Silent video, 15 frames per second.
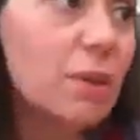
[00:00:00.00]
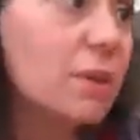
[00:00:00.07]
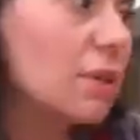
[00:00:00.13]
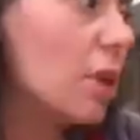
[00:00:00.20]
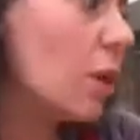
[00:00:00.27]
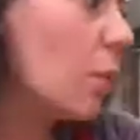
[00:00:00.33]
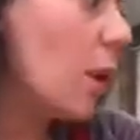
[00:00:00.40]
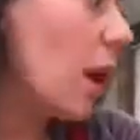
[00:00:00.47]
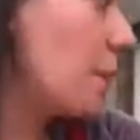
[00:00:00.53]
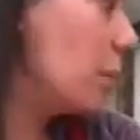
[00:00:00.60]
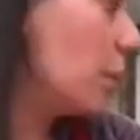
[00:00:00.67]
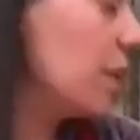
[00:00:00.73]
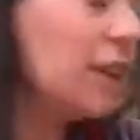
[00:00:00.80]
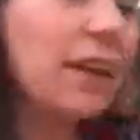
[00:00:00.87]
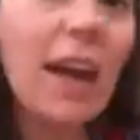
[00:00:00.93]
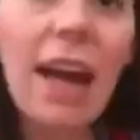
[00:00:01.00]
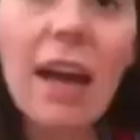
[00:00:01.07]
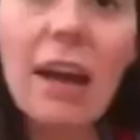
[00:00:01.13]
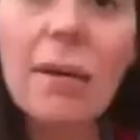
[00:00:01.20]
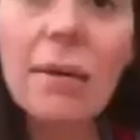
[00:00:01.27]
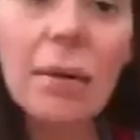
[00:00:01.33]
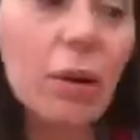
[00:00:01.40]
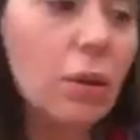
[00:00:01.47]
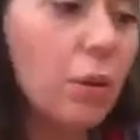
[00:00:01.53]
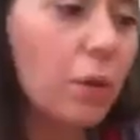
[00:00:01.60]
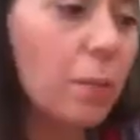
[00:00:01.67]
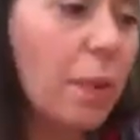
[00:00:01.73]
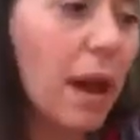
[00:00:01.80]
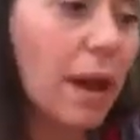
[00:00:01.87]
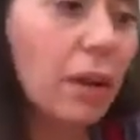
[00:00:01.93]
So I'm going to get
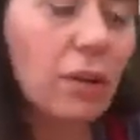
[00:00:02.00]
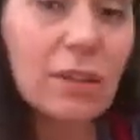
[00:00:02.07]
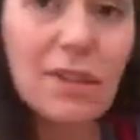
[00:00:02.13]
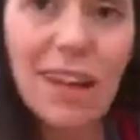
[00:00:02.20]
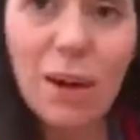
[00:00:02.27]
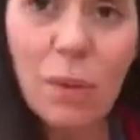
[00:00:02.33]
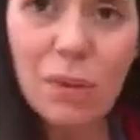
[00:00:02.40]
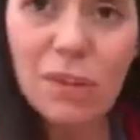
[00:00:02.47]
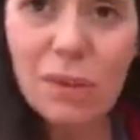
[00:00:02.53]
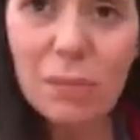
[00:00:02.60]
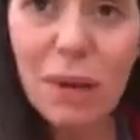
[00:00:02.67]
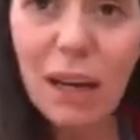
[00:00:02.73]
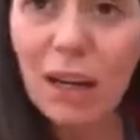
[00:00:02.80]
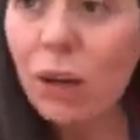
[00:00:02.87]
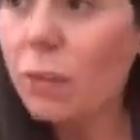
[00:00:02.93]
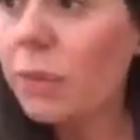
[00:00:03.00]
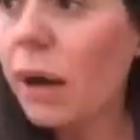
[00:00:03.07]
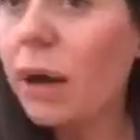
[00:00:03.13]
another pen because that one's playing up now.